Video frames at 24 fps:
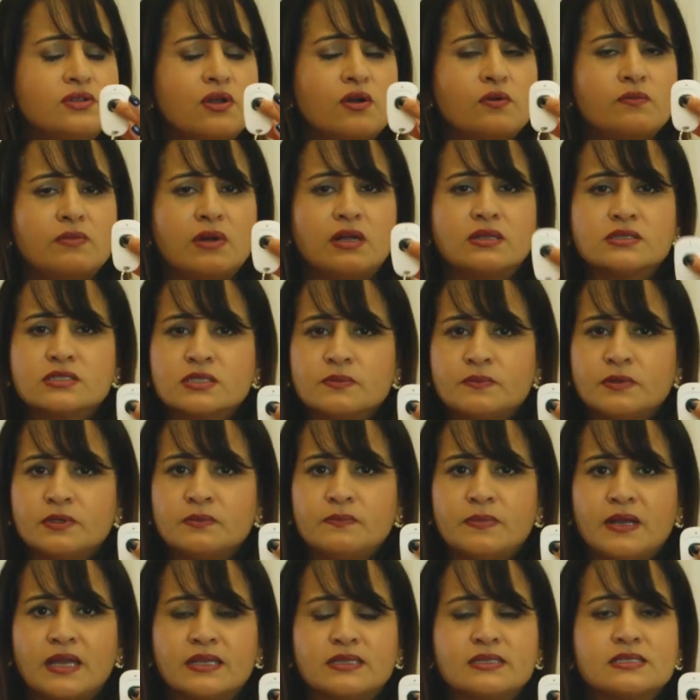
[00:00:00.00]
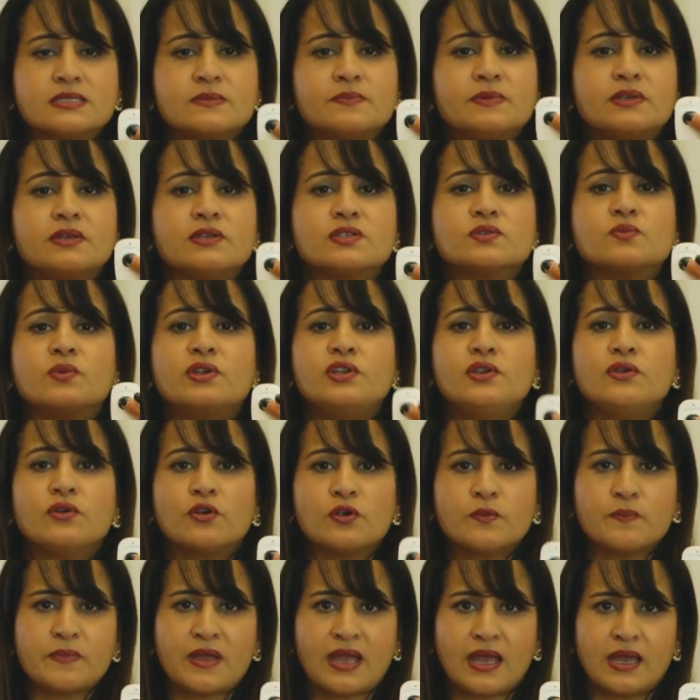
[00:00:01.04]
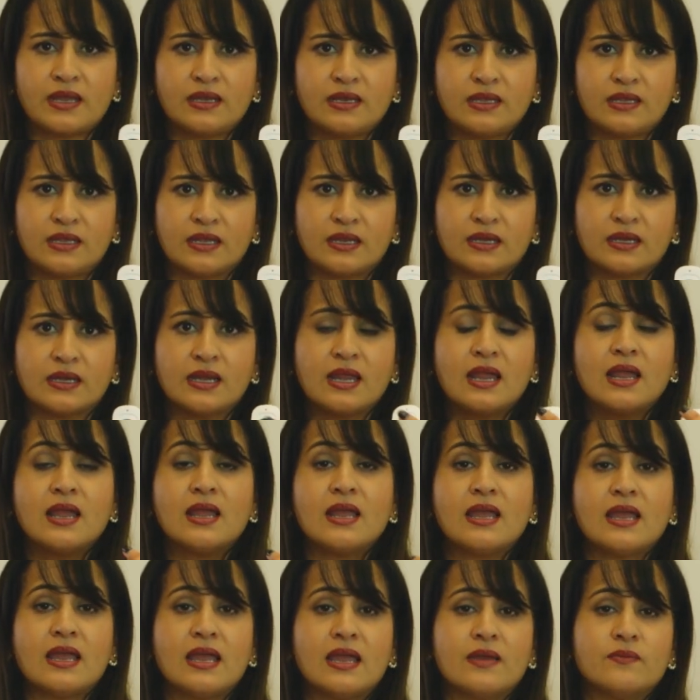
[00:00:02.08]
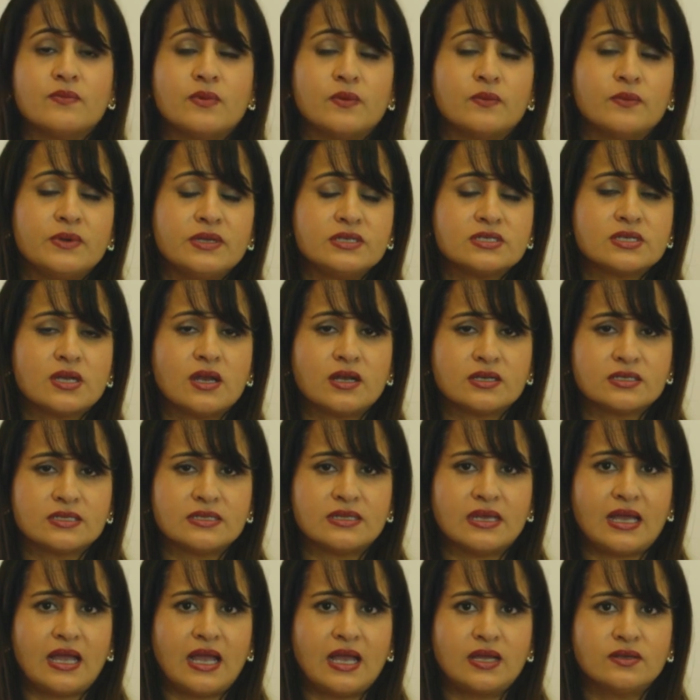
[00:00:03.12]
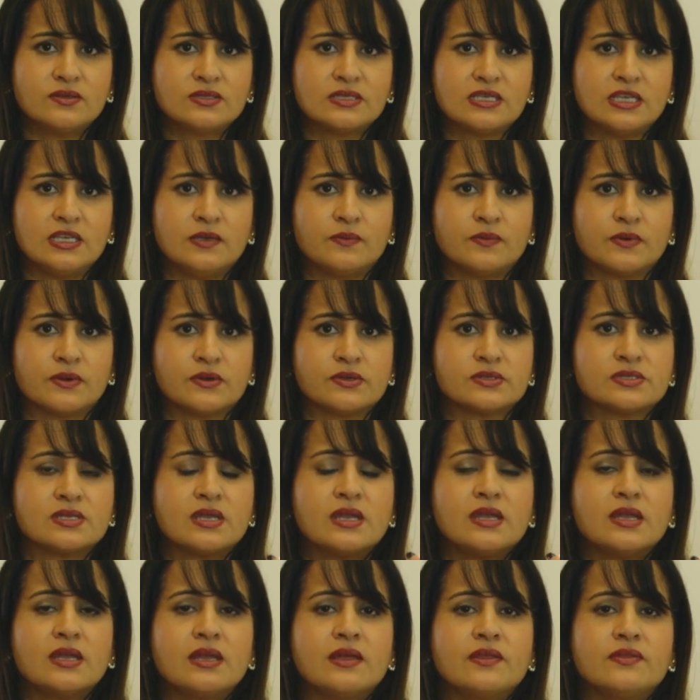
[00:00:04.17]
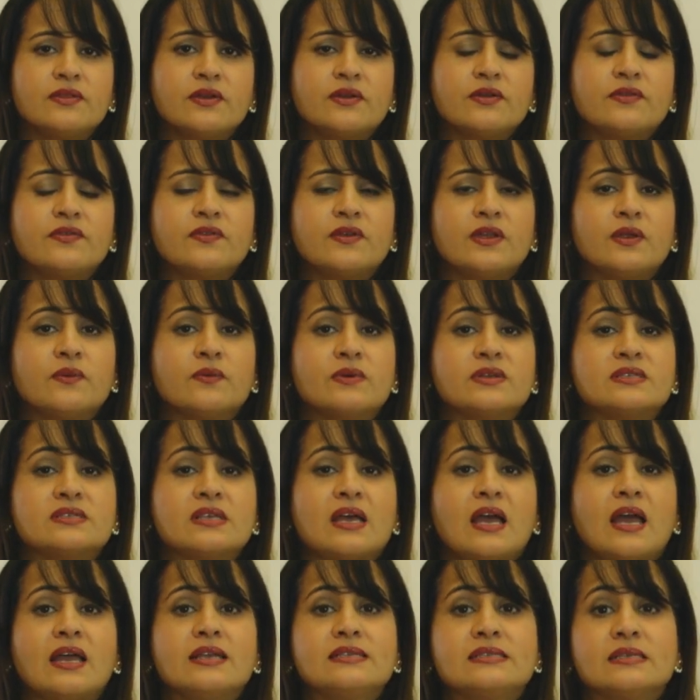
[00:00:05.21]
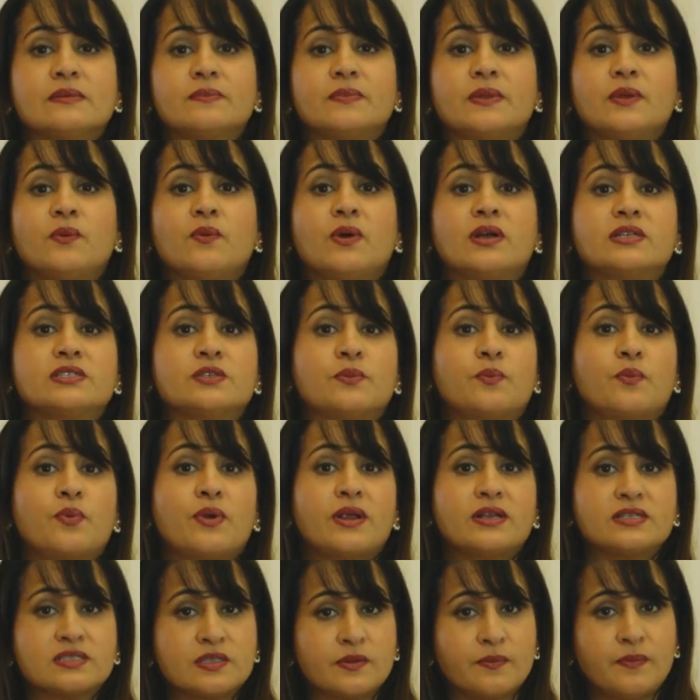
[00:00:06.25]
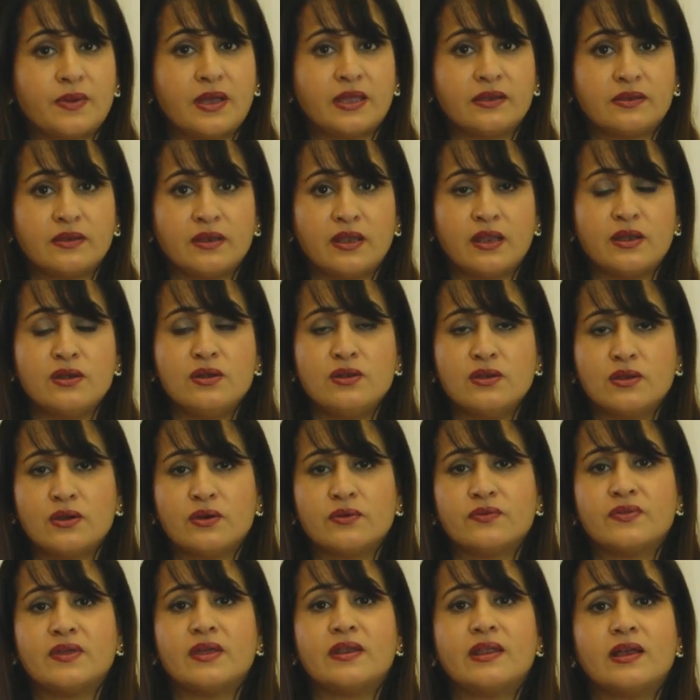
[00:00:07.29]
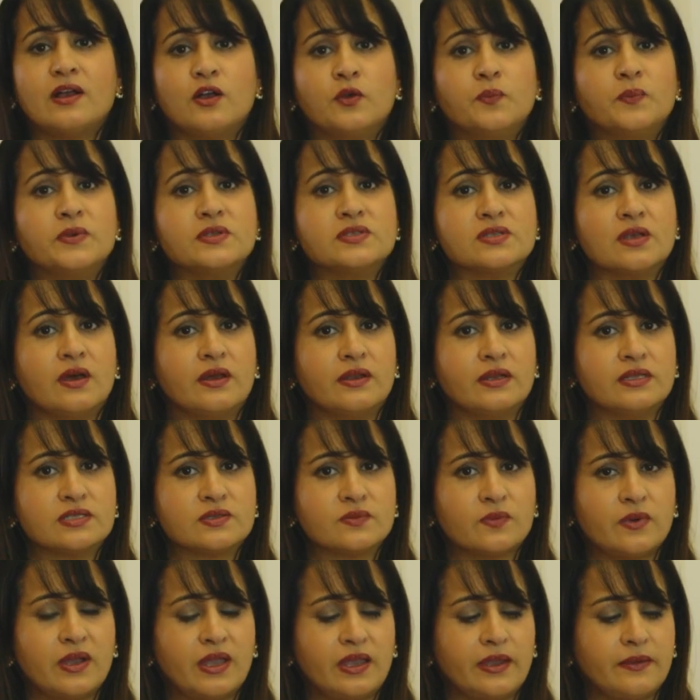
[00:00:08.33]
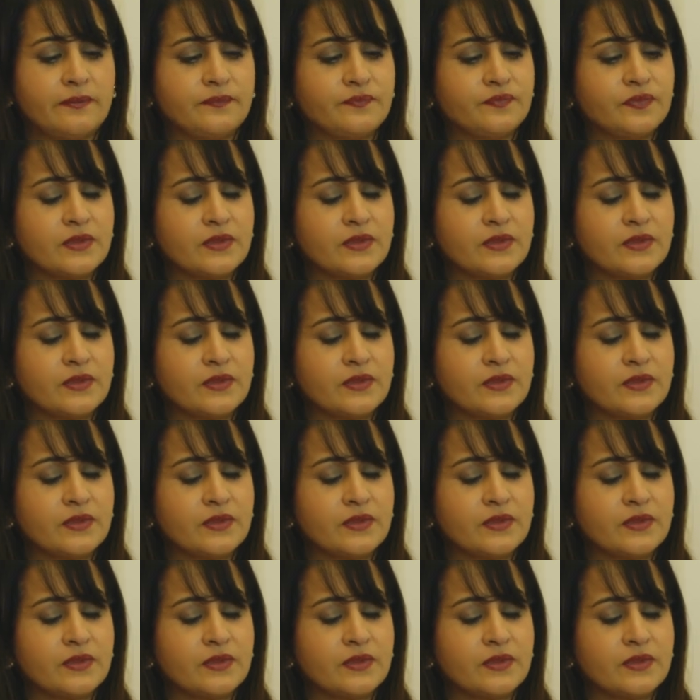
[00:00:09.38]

no multiple buttons, because when you're panicking, and when we talk to the housekeepers, their thing was, I simply want to press a button and know that help is on its way.